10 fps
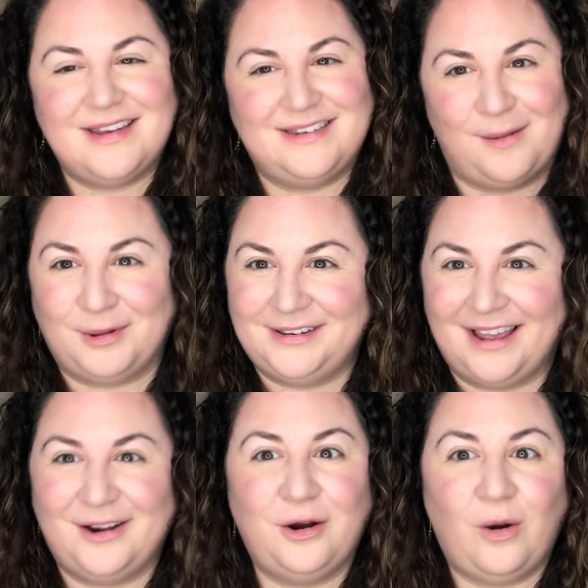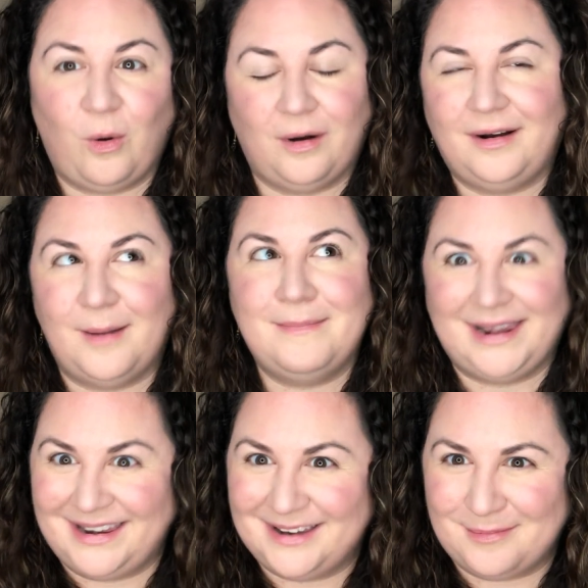a double-decker, or a
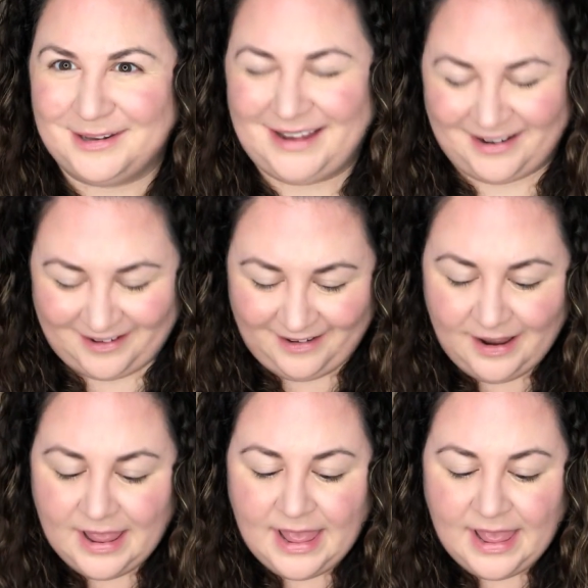mini double-decker,